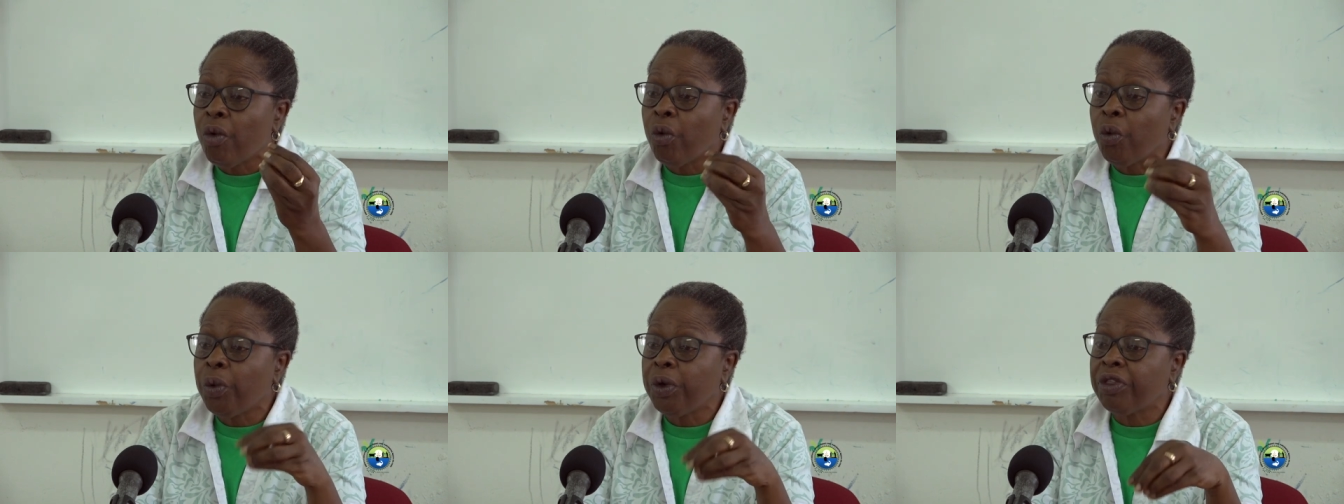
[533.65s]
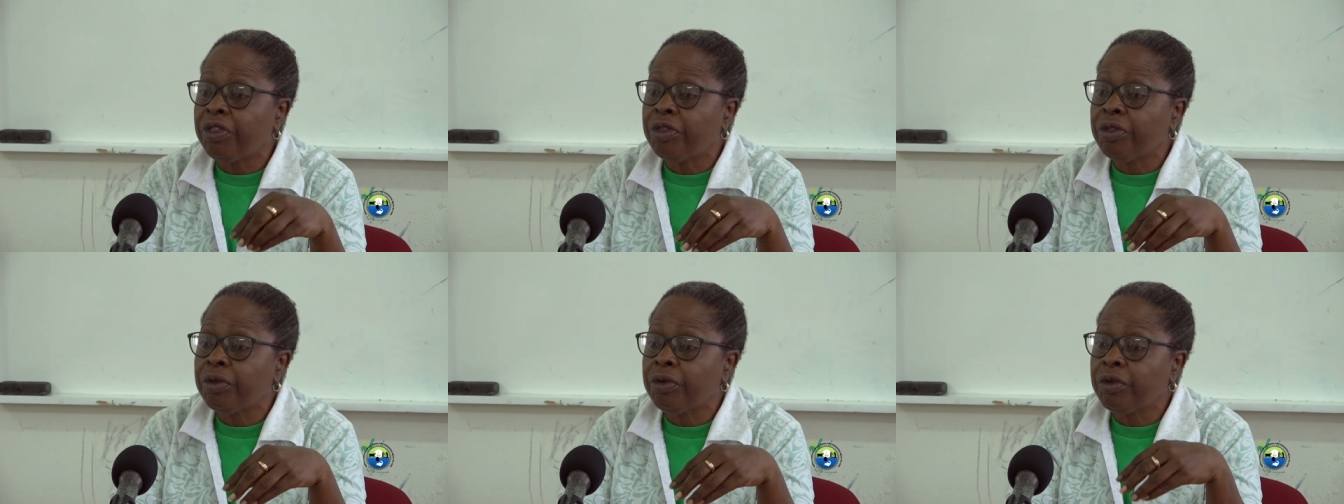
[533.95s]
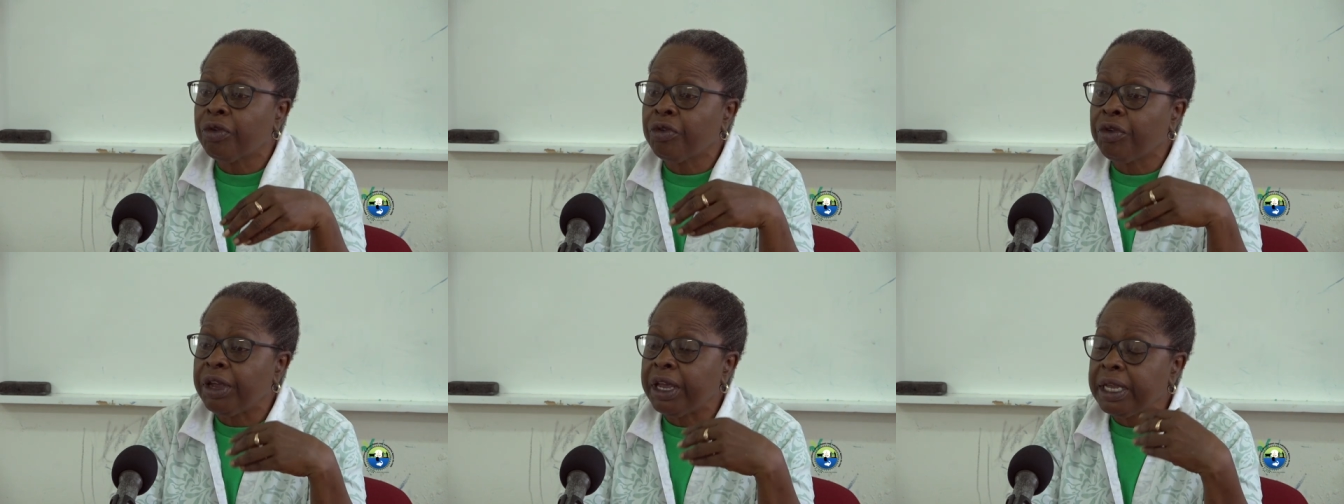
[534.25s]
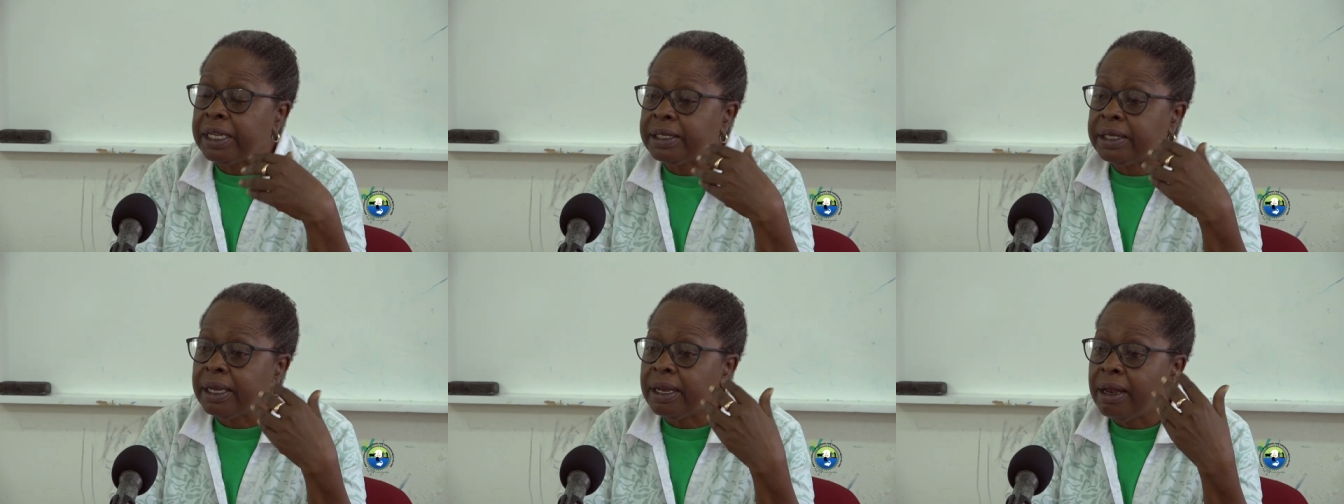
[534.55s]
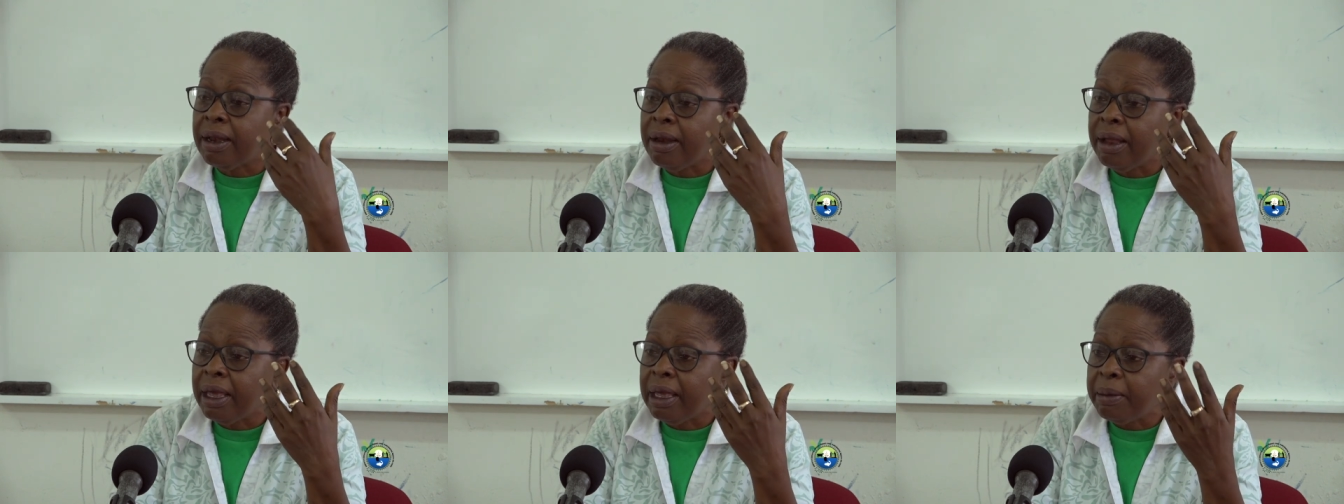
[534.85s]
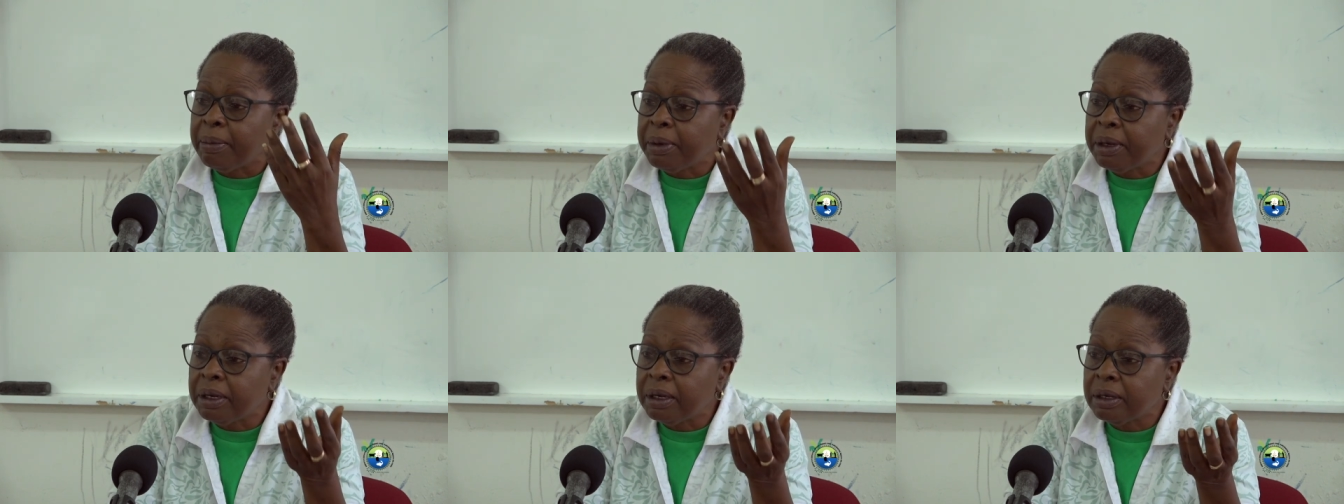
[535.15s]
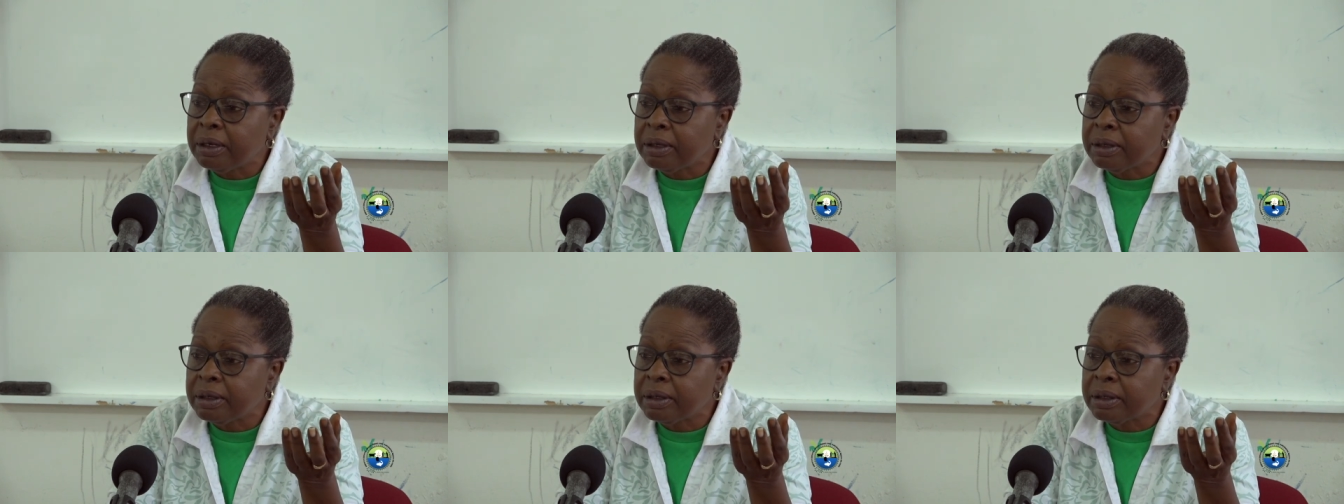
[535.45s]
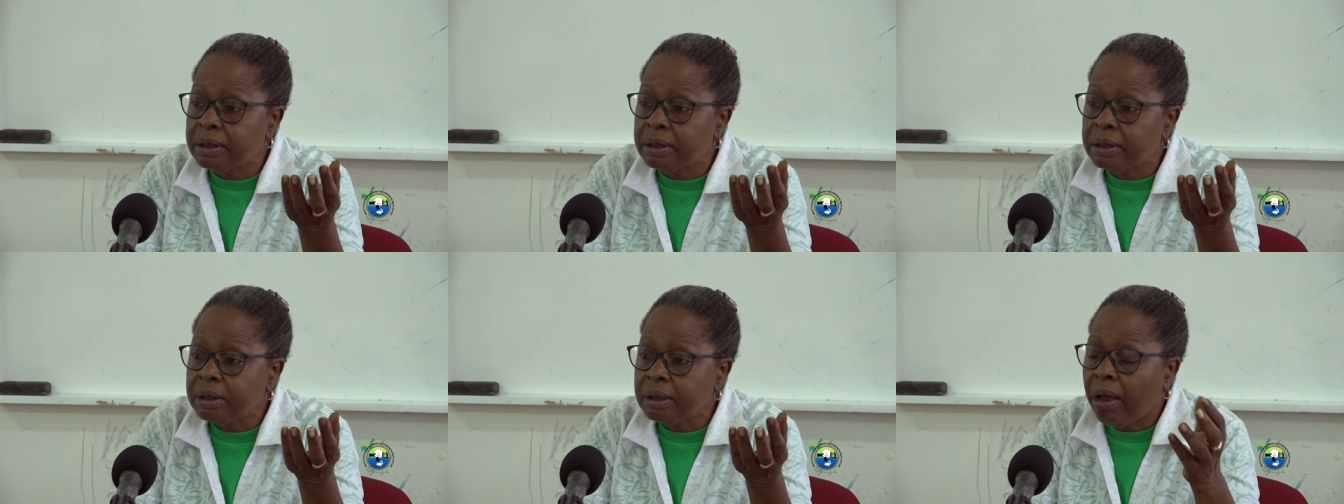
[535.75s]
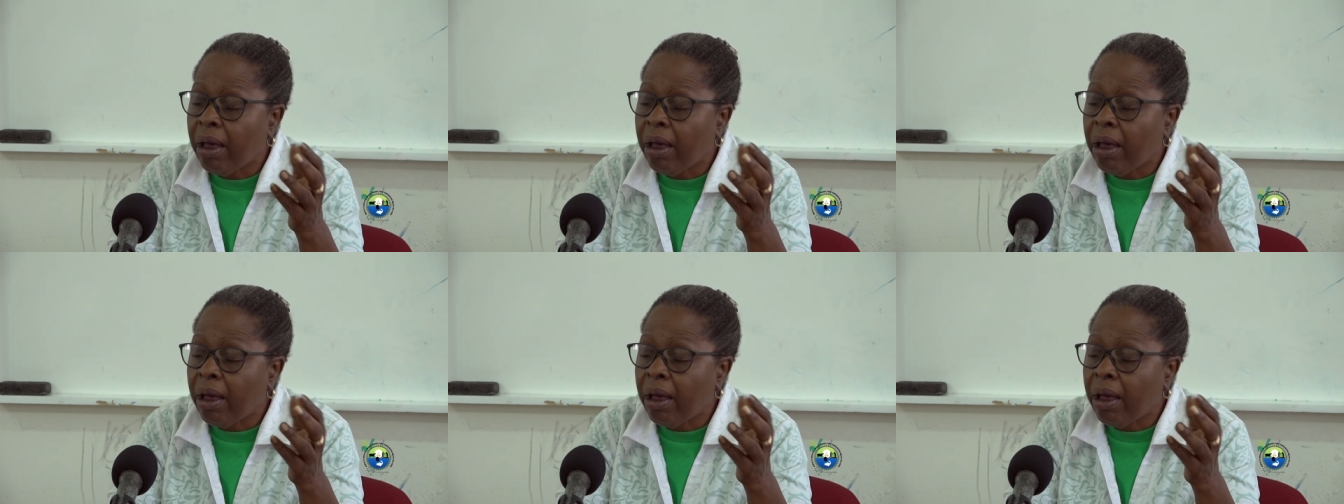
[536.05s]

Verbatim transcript: with creating labels